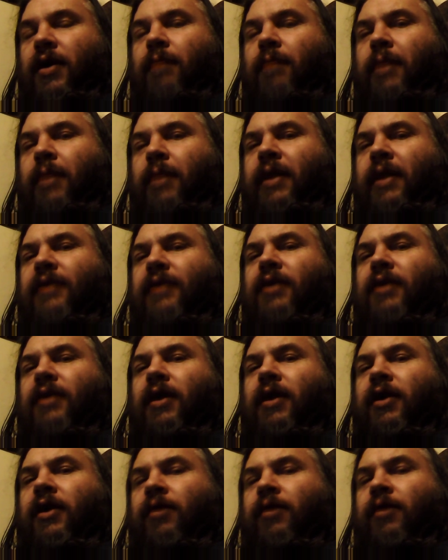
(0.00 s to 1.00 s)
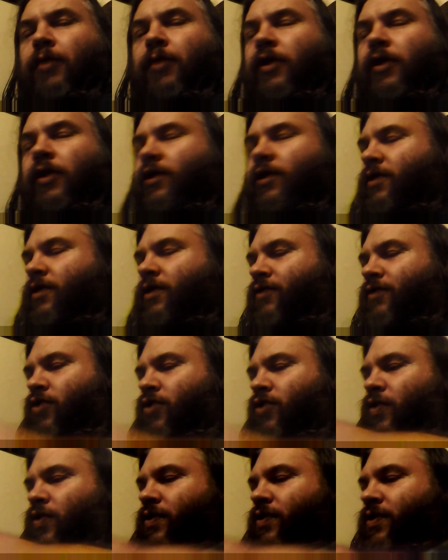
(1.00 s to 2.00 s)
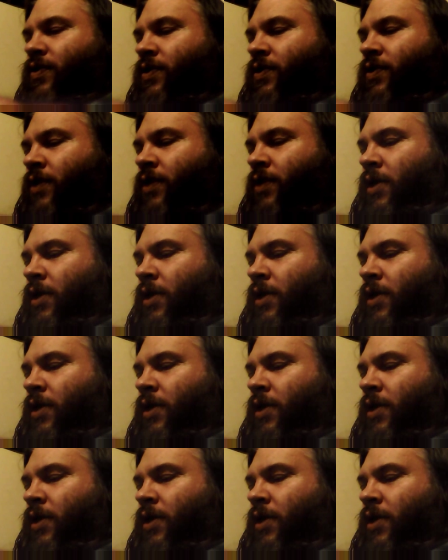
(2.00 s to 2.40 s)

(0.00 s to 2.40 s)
but it is a community of sorts.